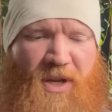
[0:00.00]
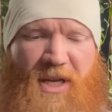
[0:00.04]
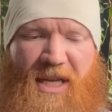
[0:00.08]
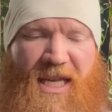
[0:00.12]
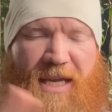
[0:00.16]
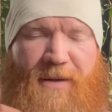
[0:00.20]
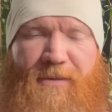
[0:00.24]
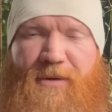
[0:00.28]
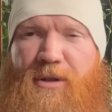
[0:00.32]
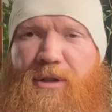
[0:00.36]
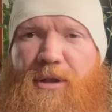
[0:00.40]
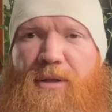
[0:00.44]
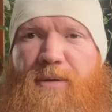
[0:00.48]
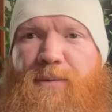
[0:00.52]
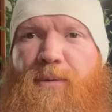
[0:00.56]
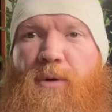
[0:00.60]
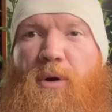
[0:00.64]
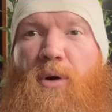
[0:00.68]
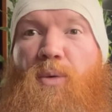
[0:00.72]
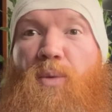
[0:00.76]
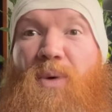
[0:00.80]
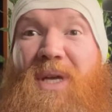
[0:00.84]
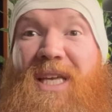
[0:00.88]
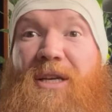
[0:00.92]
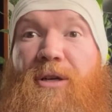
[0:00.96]
even just for
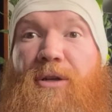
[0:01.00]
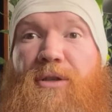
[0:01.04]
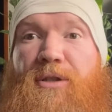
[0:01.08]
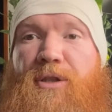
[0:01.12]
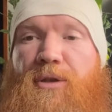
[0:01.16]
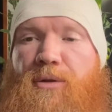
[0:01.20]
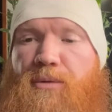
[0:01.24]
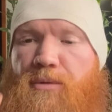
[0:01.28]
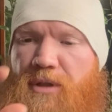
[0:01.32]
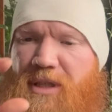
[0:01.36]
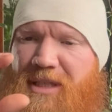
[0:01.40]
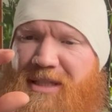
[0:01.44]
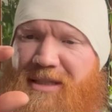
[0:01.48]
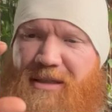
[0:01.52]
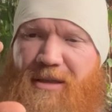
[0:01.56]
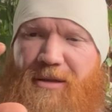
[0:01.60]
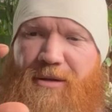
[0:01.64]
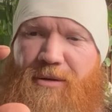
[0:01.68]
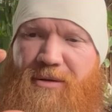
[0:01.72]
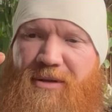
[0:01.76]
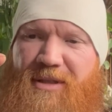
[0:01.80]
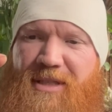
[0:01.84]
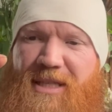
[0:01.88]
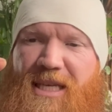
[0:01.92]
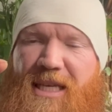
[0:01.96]
a week or two, just till
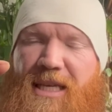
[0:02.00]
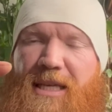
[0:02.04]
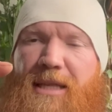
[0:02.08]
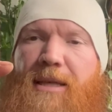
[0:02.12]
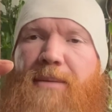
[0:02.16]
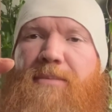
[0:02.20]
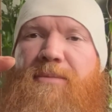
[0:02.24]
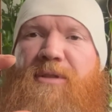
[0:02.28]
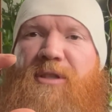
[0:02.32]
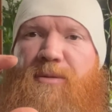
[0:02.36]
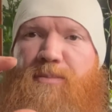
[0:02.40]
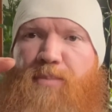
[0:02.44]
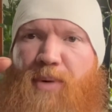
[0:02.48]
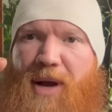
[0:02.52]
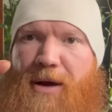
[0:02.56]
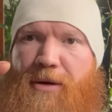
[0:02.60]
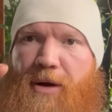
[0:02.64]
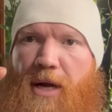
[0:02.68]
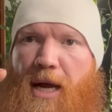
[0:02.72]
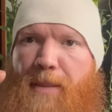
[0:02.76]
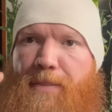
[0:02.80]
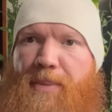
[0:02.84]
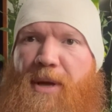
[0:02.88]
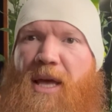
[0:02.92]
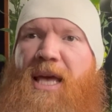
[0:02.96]
you see them sprout
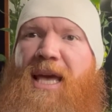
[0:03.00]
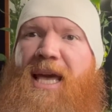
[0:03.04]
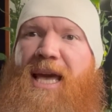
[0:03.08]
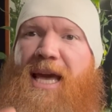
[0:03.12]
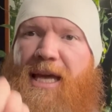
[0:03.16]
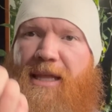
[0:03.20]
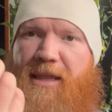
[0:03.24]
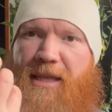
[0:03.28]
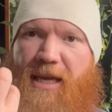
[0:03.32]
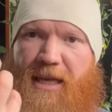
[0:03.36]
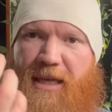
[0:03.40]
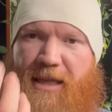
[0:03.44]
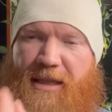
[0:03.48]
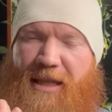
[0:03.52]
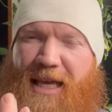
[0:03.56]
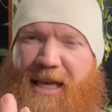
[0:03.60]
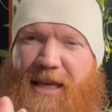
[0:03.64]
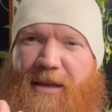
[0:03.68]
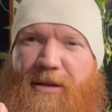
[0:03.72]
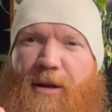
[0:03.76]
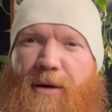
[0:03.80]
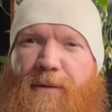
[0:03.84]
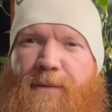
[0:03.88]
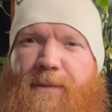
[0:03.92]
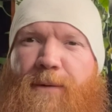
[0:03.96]
up and they they
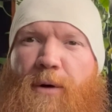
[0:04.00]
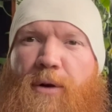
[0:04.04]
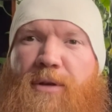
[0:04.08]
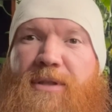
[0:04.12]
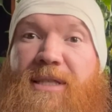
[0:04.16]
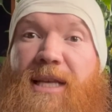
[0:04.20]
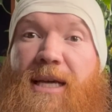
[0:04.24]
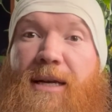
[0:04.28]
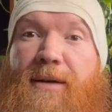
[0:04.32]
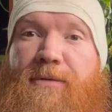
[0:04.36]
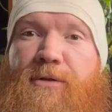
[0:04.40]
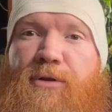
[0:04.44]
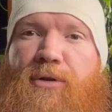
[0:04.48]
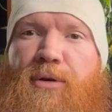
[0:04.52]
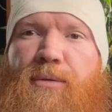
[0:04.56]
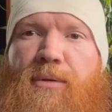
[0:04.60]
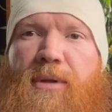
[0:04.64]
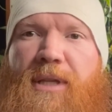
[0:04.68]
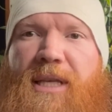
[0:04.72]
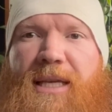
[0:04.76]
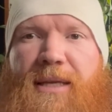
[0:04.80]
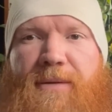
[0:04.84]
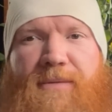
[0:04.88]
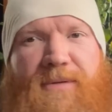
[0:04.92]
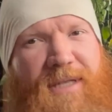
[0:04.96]
get their first set of true
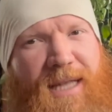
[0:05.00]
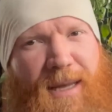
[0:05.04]
leaves.